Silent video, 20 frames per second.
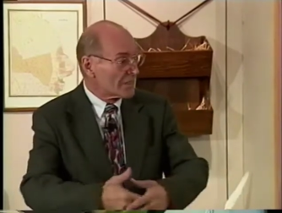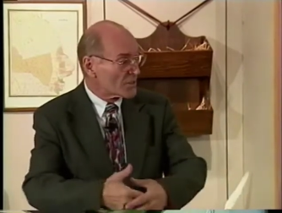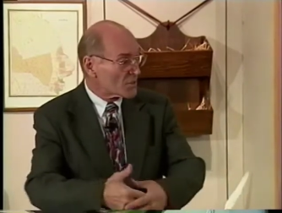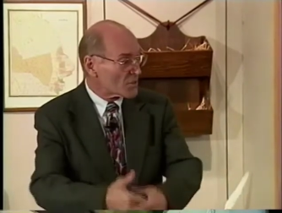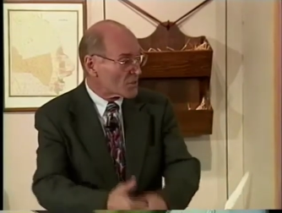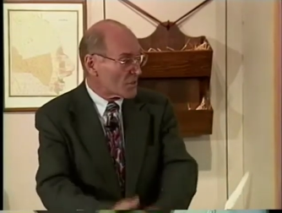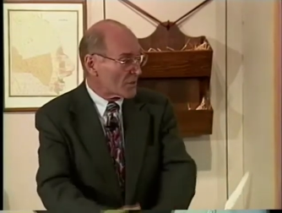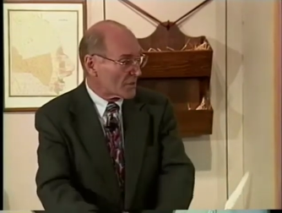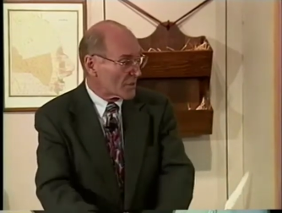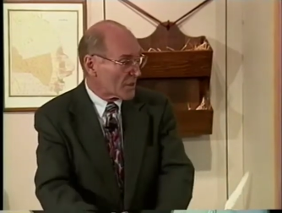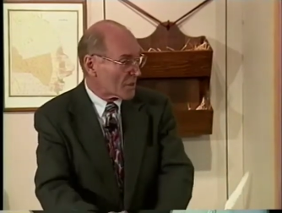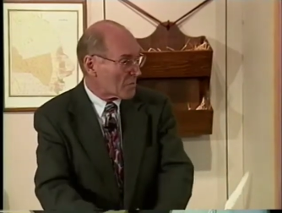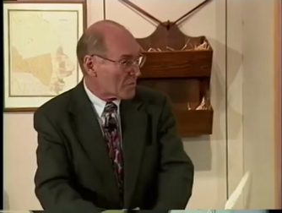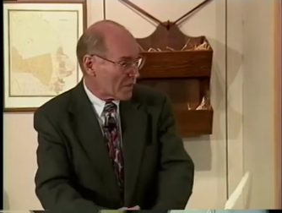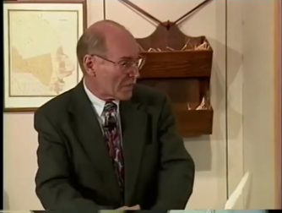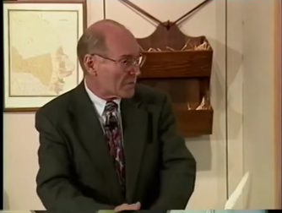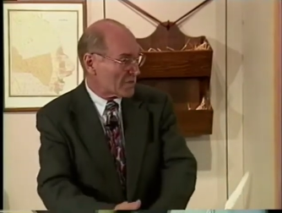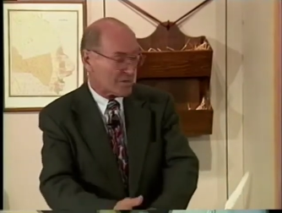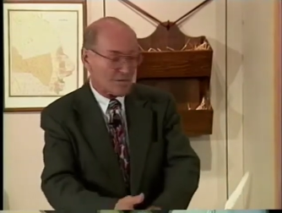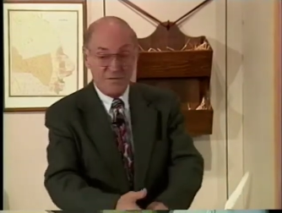shield him
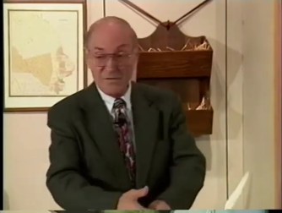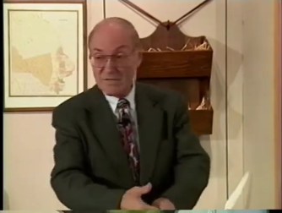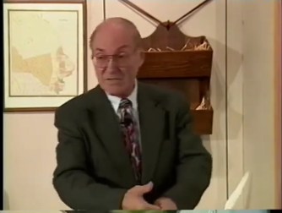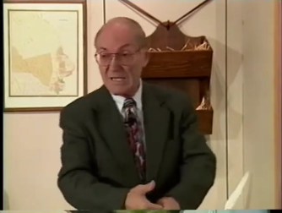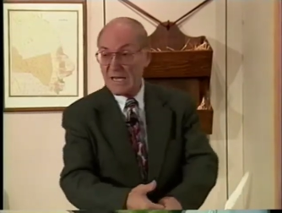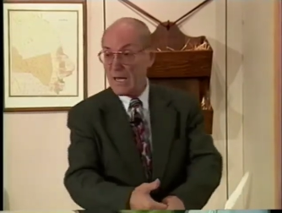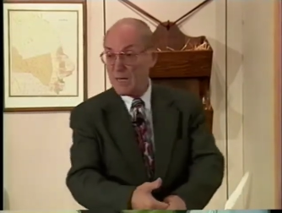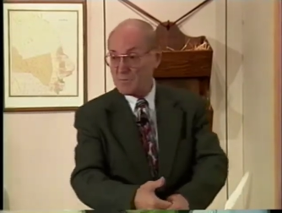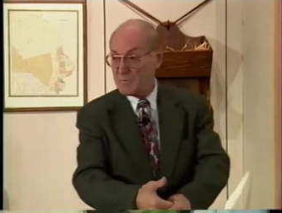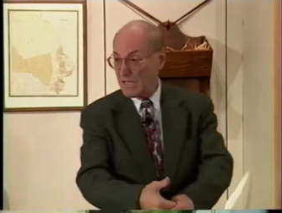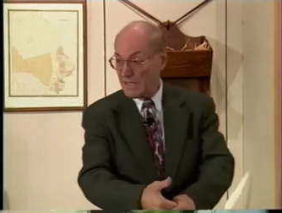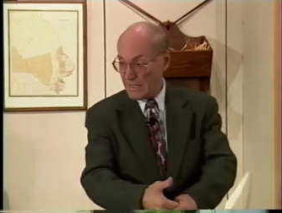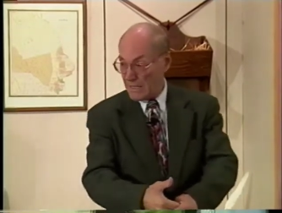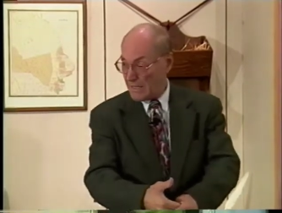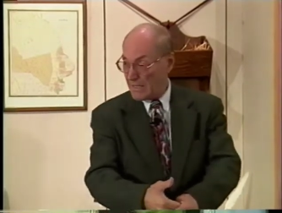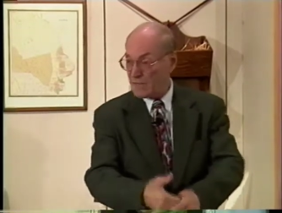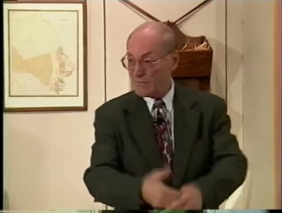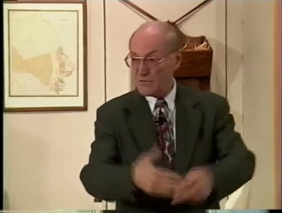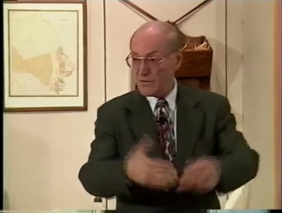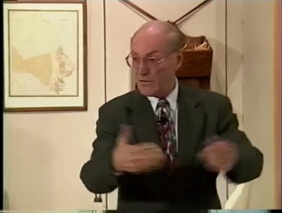because if this came to
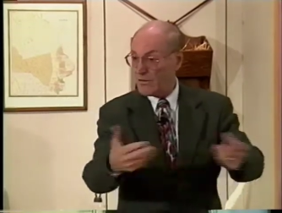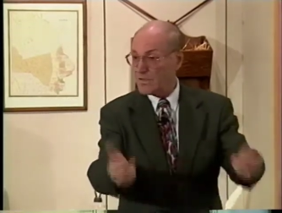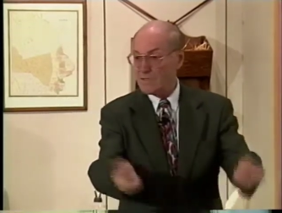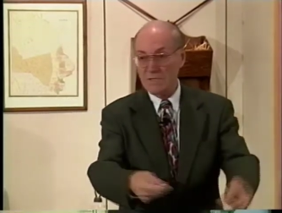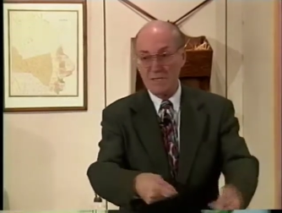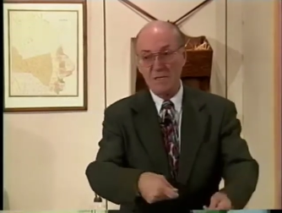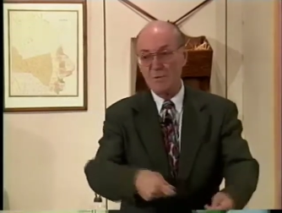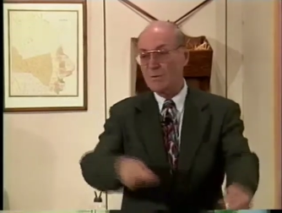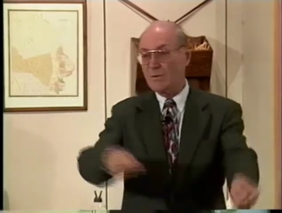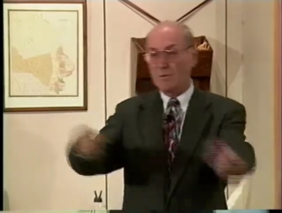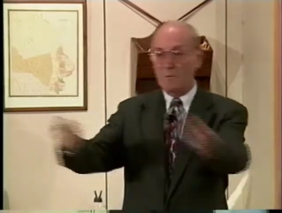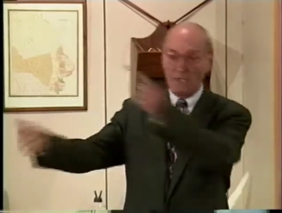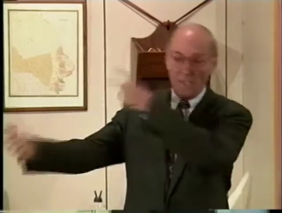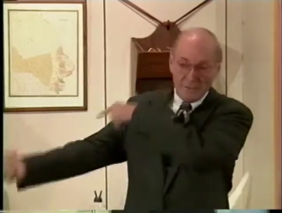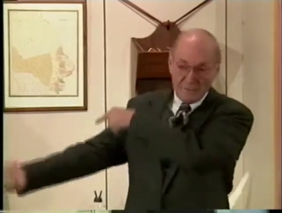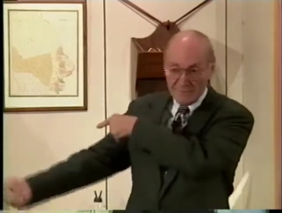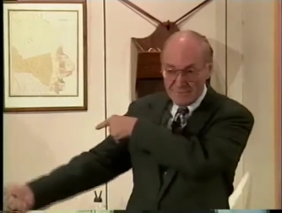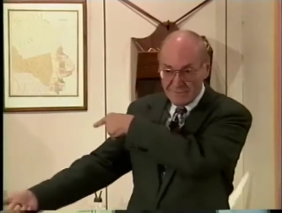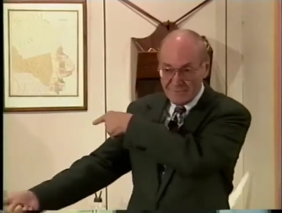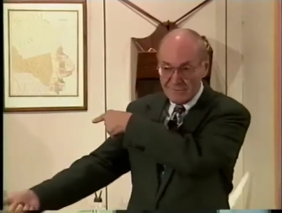light, of course, he would be,